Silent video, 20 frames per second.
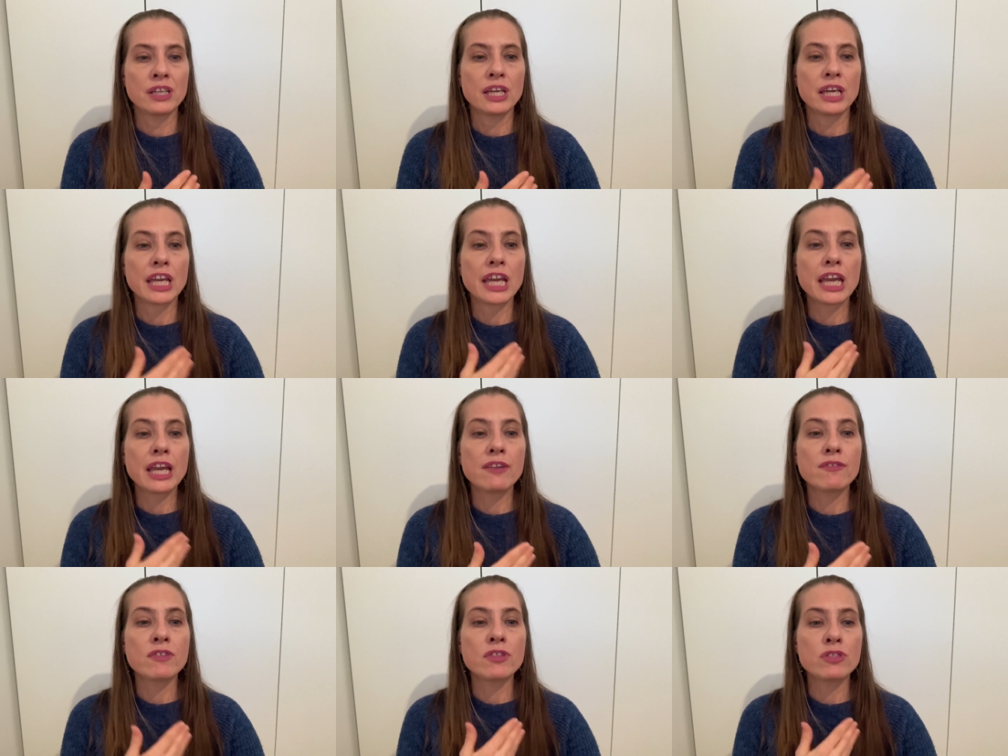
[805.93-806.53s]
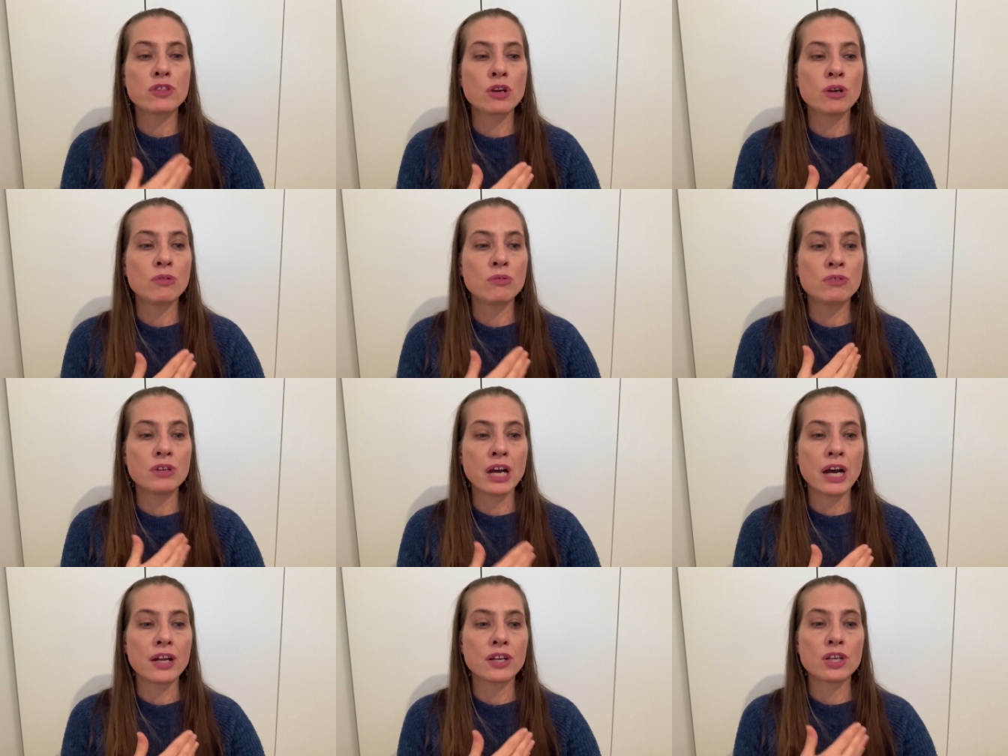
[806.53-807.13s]
even though
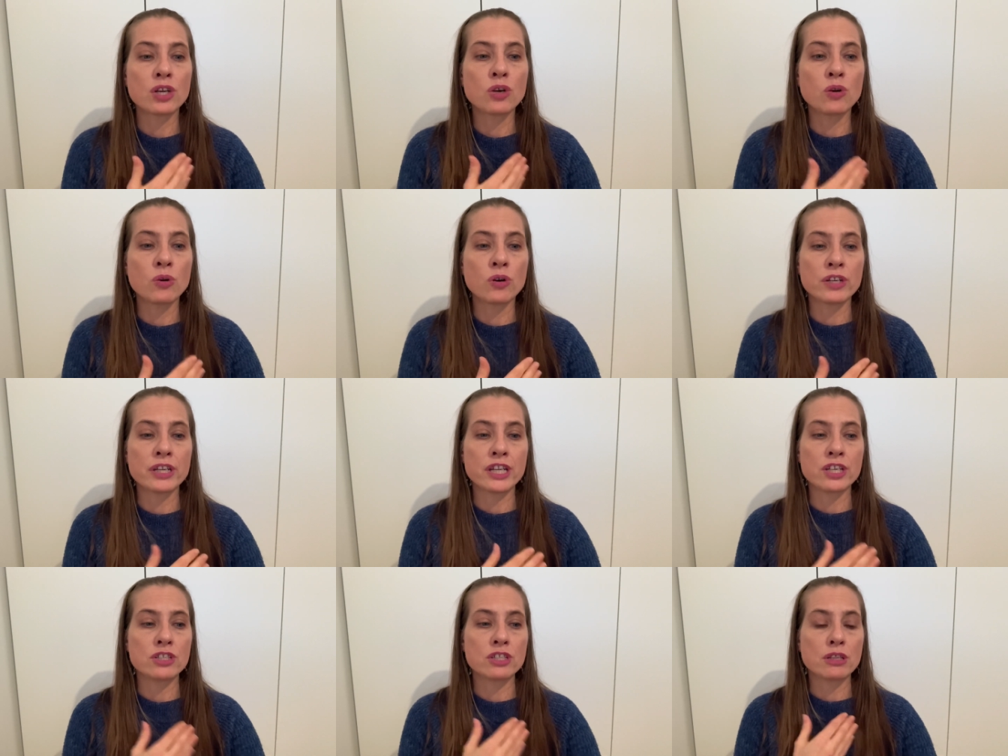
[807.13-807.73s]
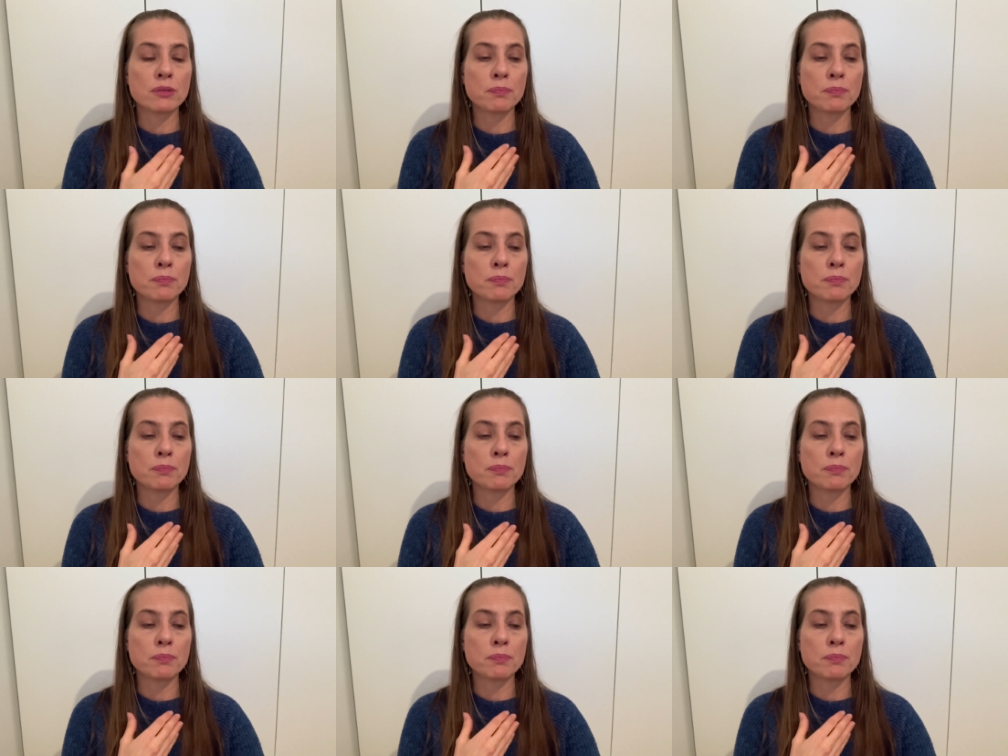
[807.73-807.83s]
not according to the